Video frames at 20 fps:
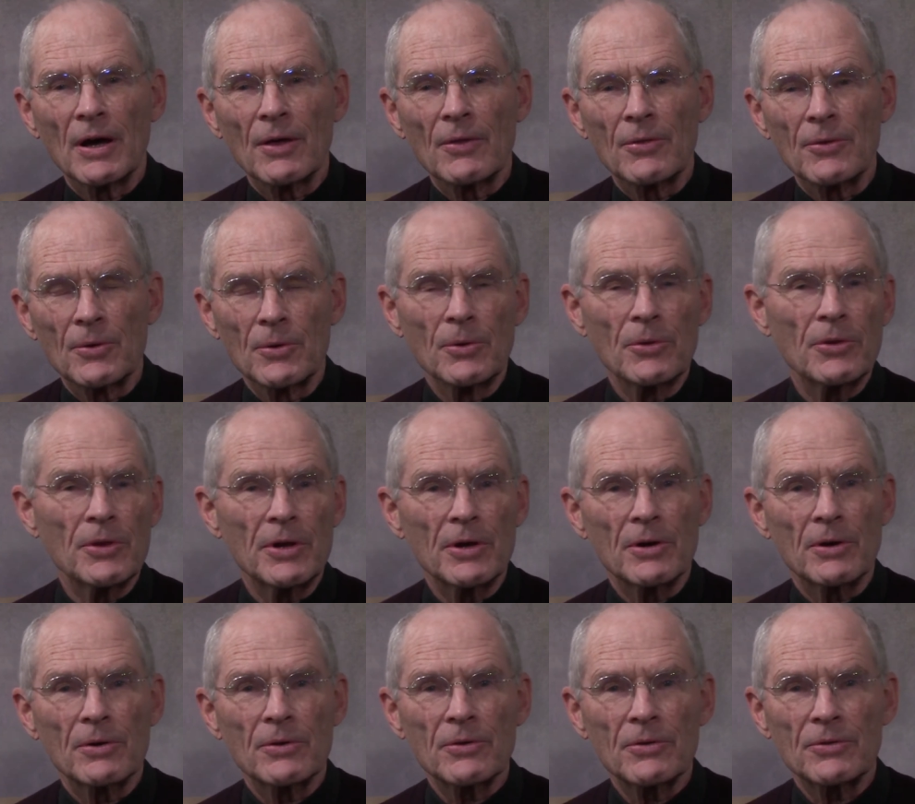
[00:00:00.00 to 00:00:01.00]
through the
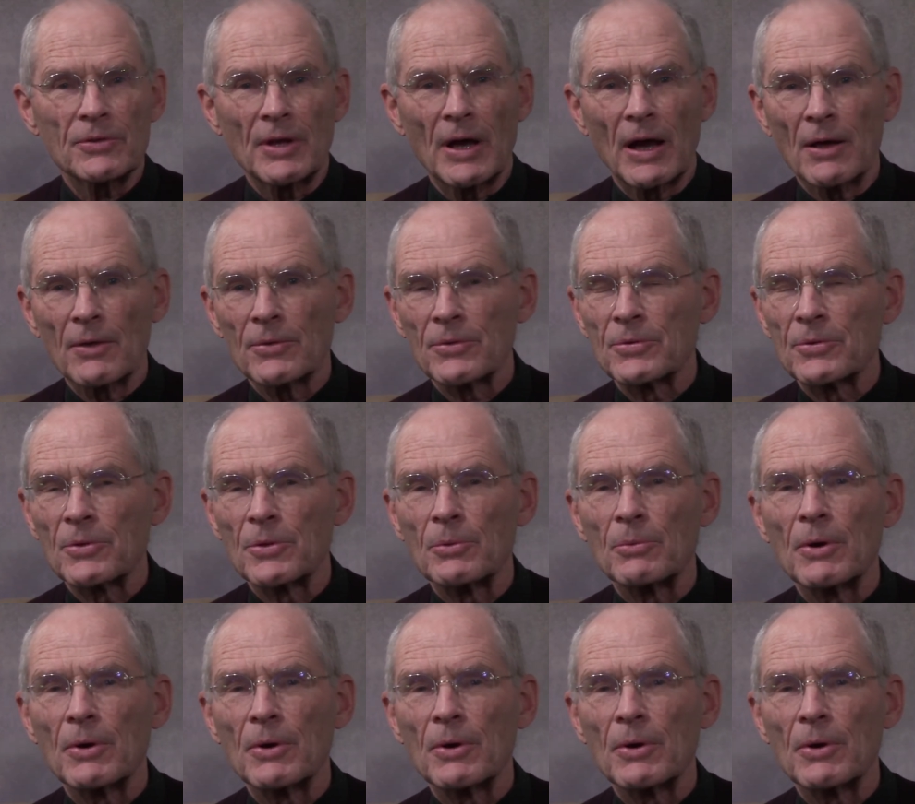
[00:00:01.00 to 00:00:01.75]
earth, down through the